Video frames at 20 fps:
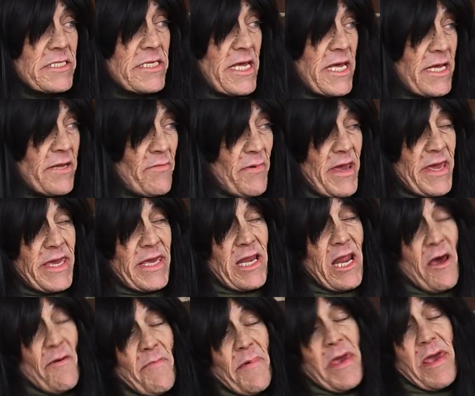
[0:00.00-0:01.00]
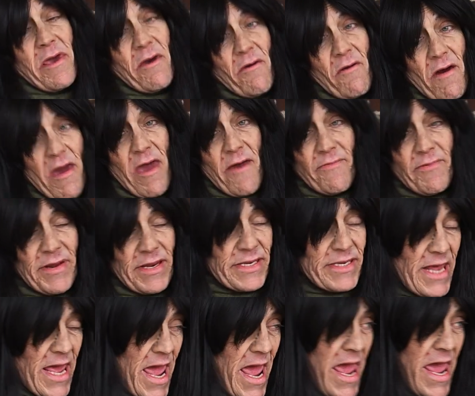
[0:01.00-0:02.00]
Then waking up ill every
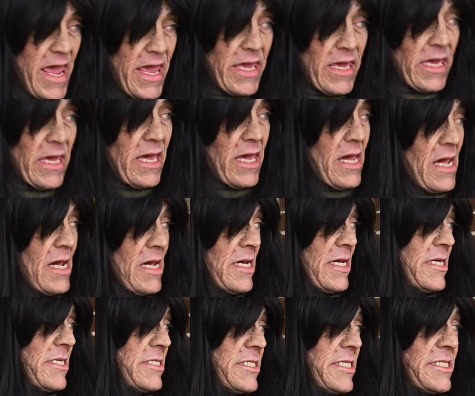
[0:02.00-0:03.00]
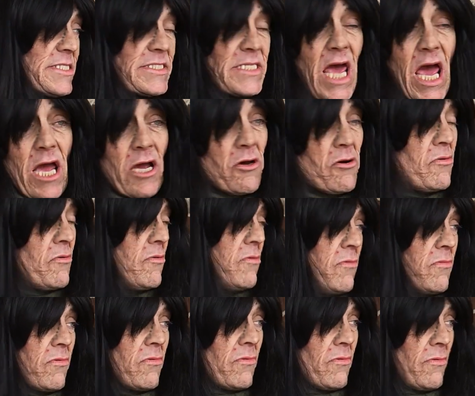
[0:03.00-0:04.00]
day. It's just not
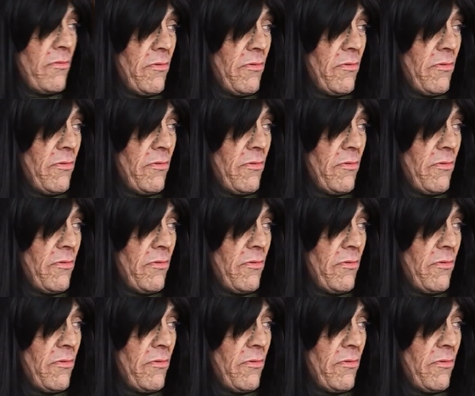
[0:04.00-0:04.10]
cool.